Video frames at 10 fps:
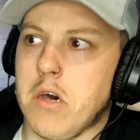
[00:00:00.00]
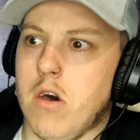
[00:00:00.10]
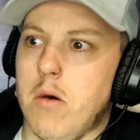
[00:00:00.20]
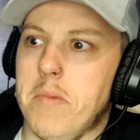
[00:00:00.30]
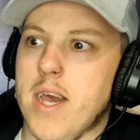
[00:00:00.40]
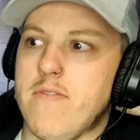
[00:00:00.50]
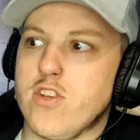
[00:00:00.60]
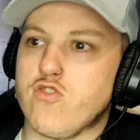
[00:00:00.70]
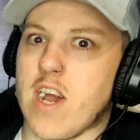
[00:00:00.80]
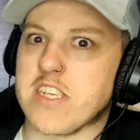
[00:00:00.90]
open. Oh, mate, if
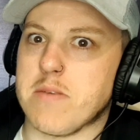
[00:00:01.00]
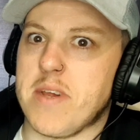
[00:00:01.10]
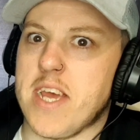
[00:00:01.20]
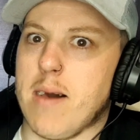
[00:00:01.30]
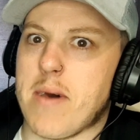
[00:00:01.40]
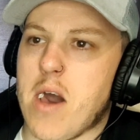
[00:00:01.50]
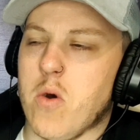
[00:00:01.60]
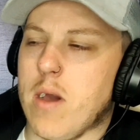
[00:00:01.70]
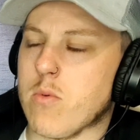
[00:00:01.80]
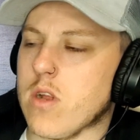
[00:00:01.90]
it drags him in it, I'm
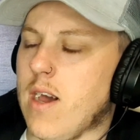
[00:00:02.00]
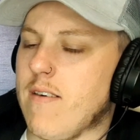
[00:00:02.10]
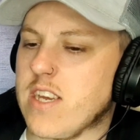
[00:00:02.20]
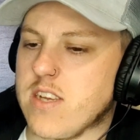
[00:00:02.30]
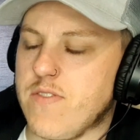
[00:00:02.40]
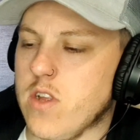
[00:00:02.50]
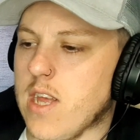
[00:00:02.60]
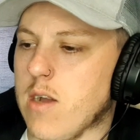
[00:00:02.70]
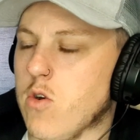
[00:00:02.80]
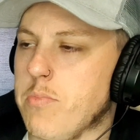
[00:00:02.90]
out. I actually feel
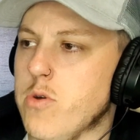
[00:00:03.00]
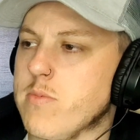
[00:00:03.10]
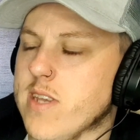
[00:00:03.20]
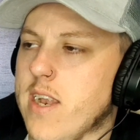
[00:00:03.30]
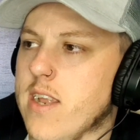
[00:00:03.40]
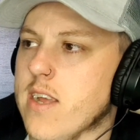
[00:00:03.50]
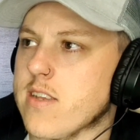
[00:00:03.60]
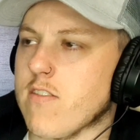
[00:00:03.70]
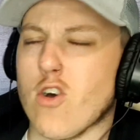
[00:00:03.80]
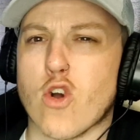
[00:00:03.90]
like I'm going to poo myself.
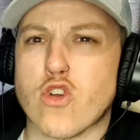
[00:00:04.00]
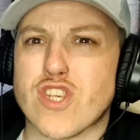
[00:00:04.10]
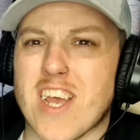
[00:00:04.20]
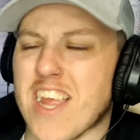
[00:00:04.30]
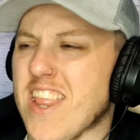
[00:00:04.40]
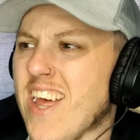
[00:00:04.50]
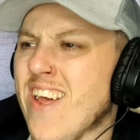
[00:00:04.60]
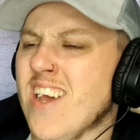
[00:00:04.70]
I've got guts taken that.